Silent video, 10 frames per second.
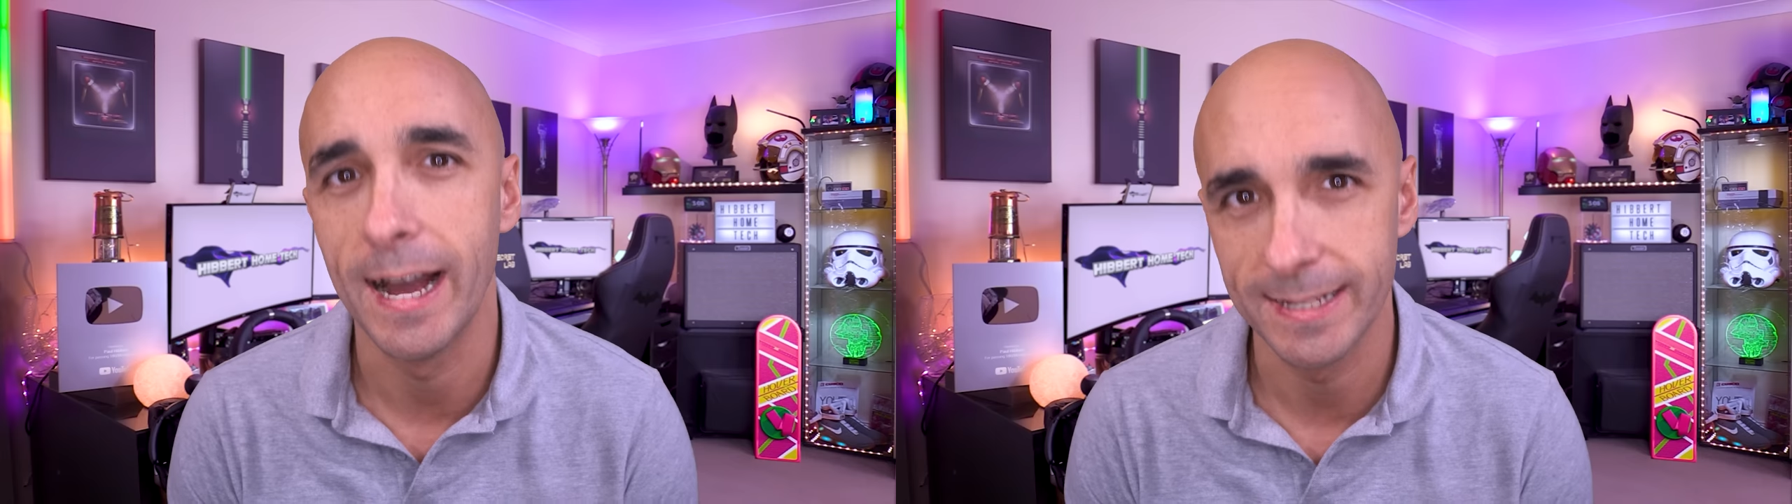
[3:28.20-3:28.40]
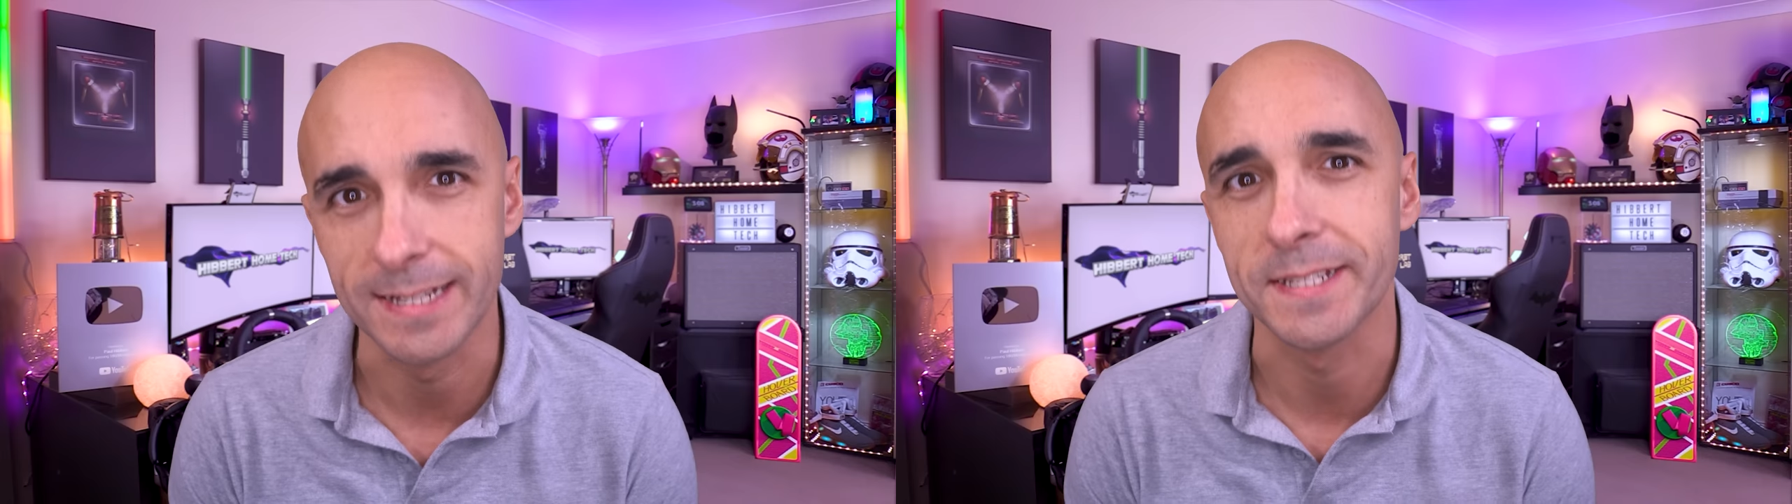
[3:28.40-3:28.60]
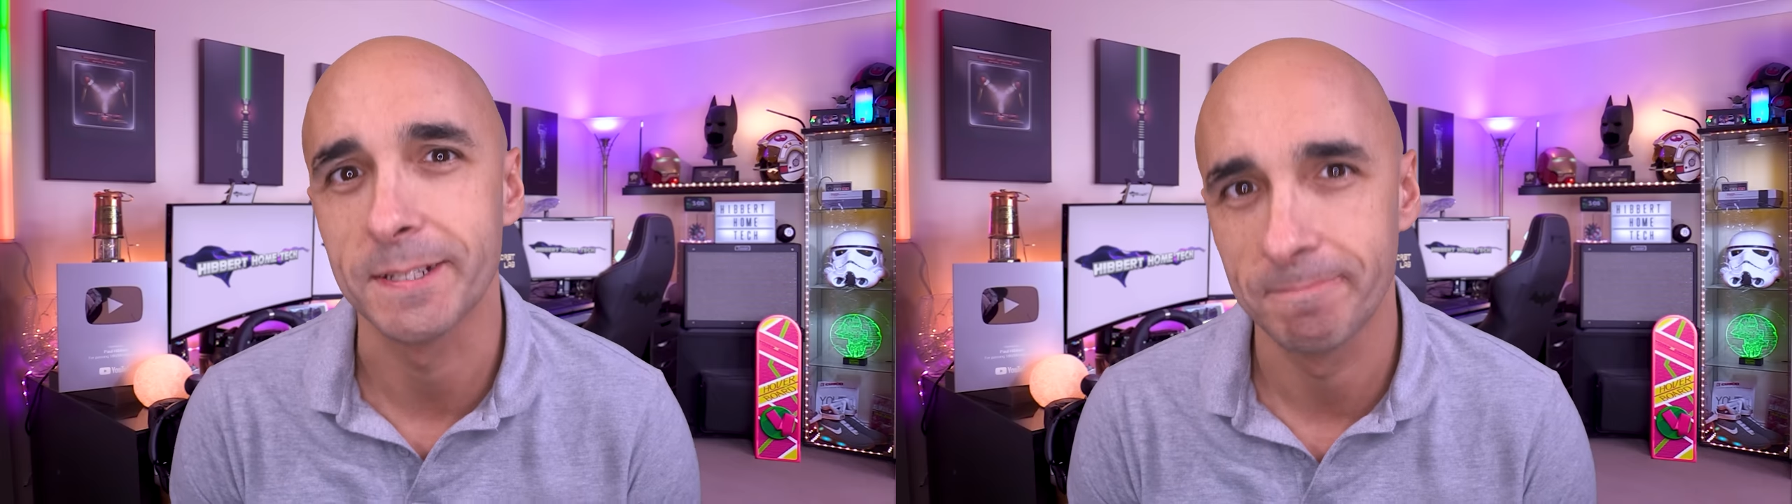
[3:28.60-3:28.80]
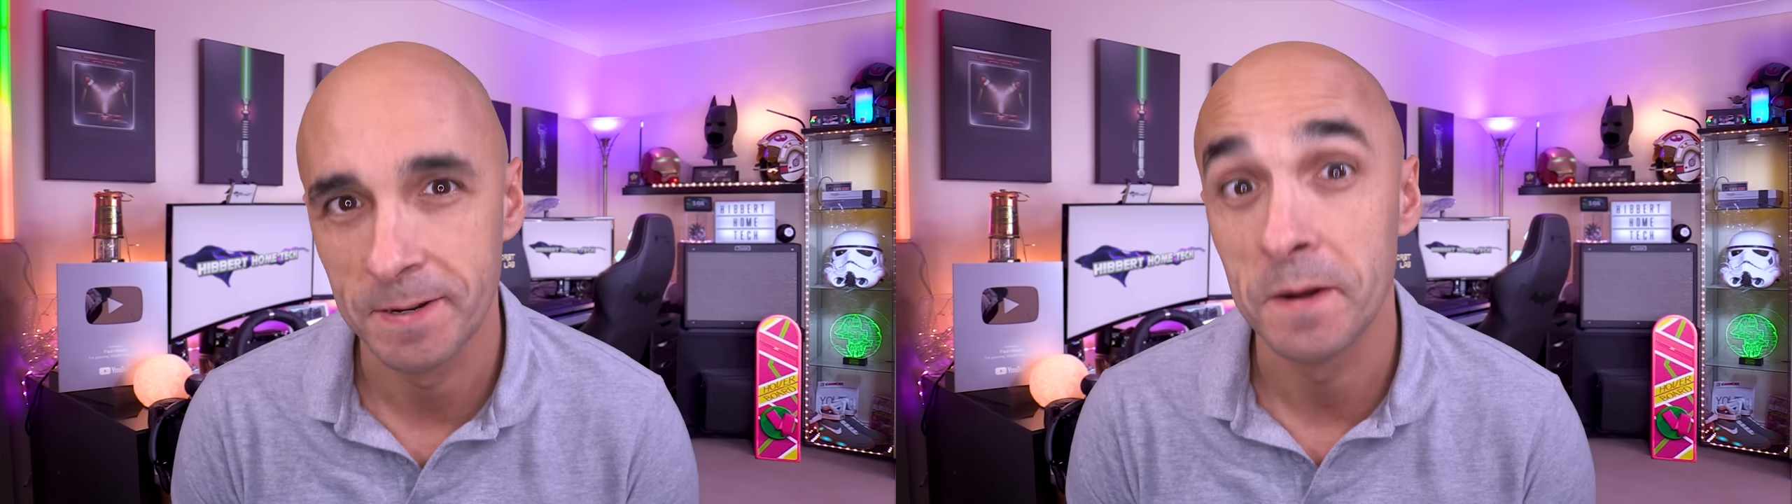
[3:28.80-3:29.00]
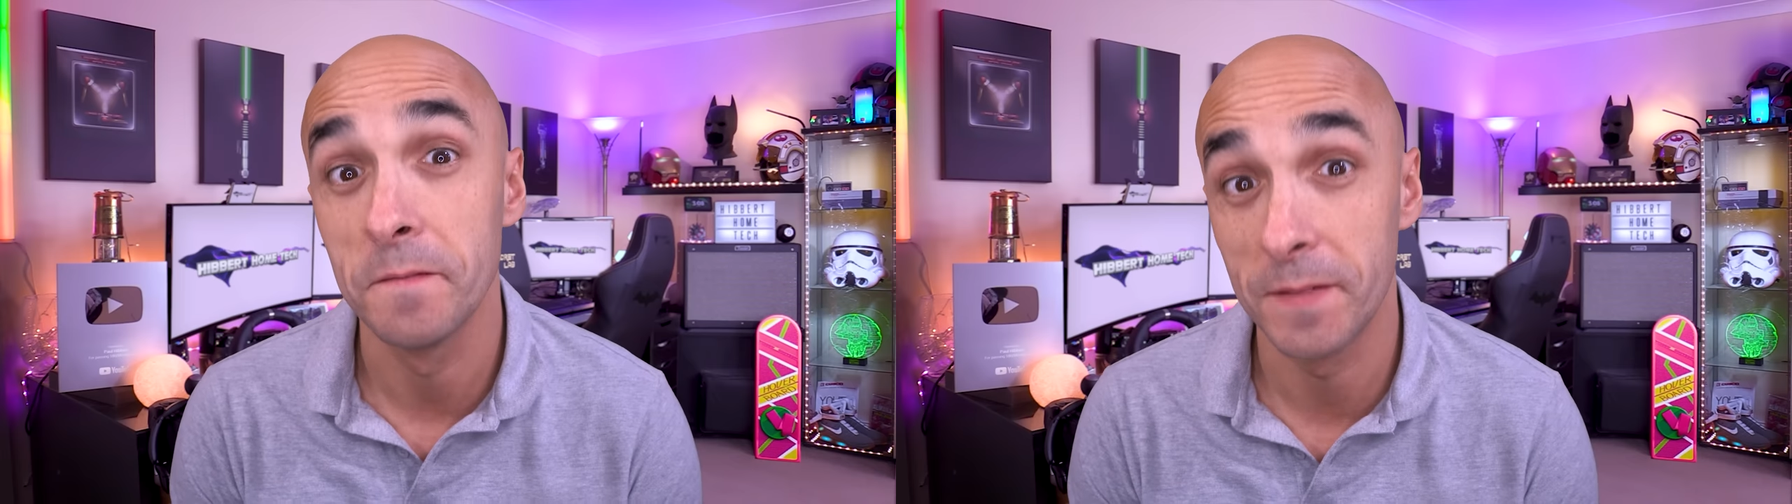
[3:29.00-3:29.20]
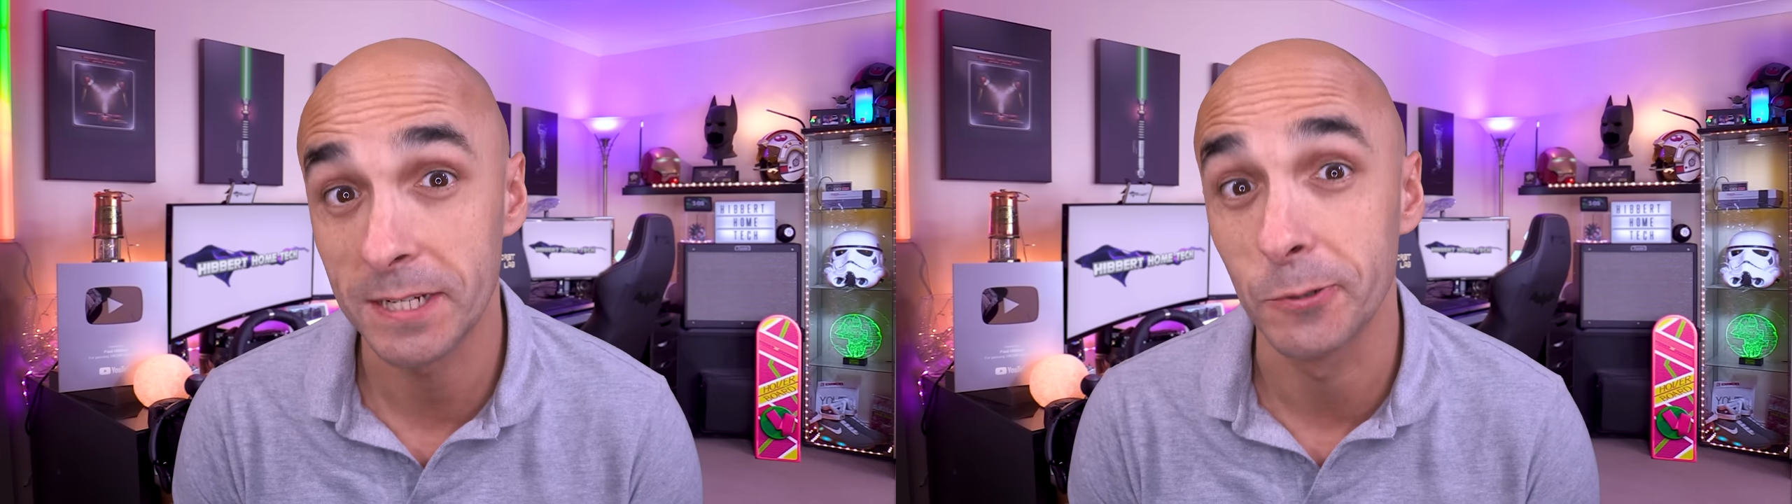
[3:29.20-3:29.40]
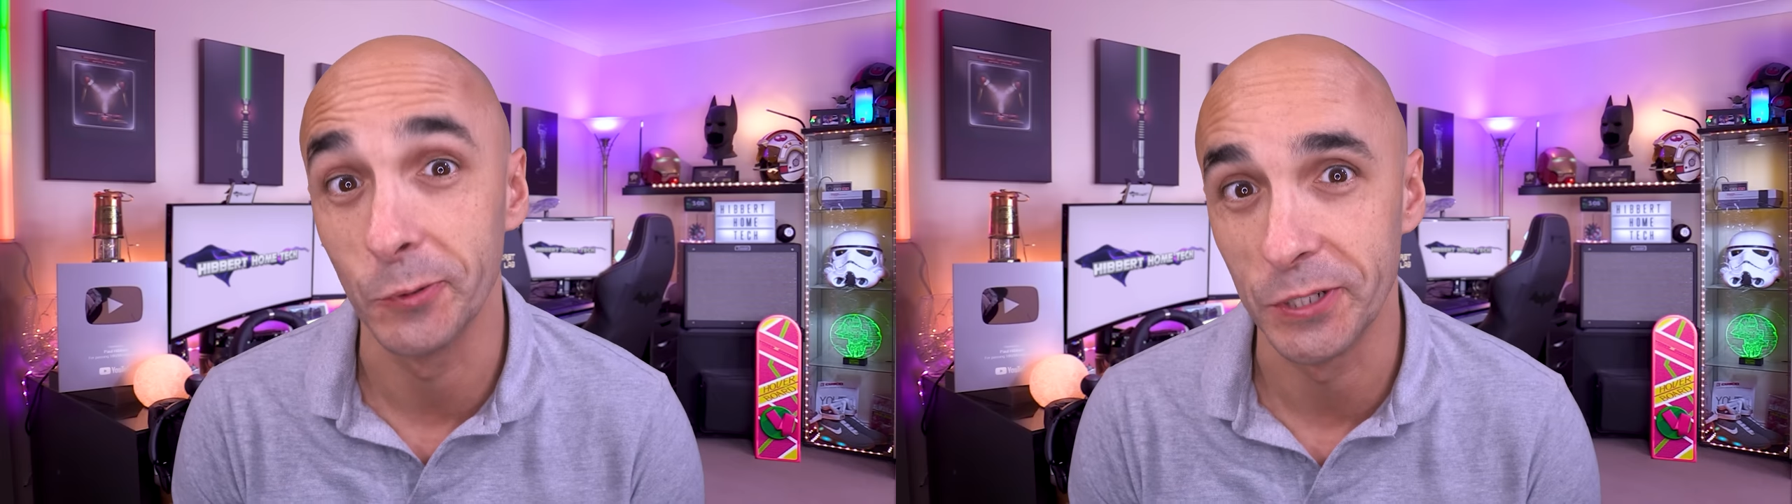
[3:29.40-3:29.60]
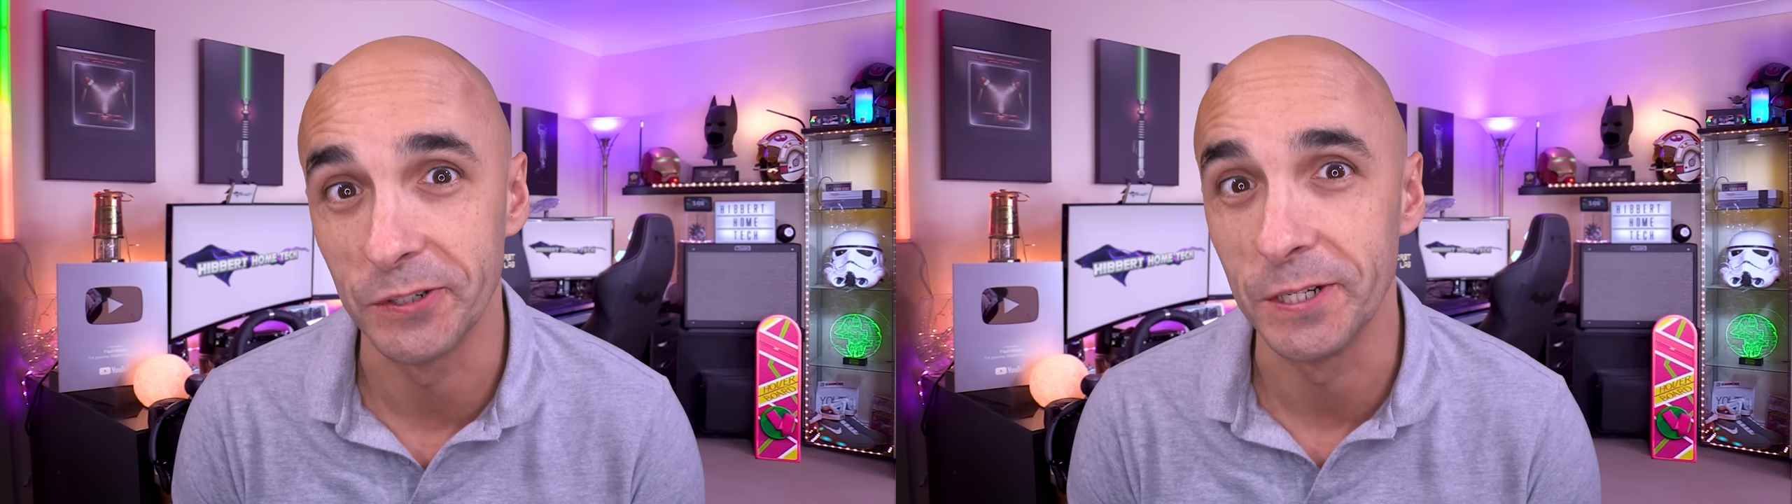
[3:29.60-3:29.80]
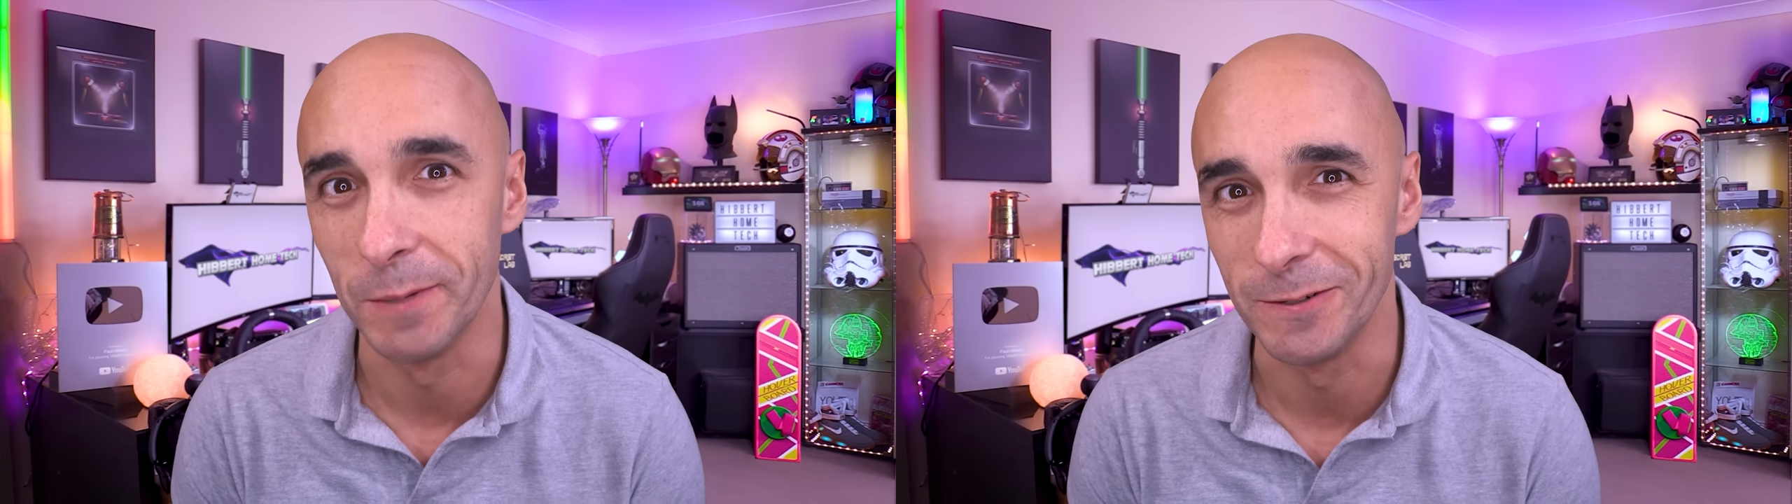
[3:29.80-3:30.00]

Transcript: Ah yes, that ulterior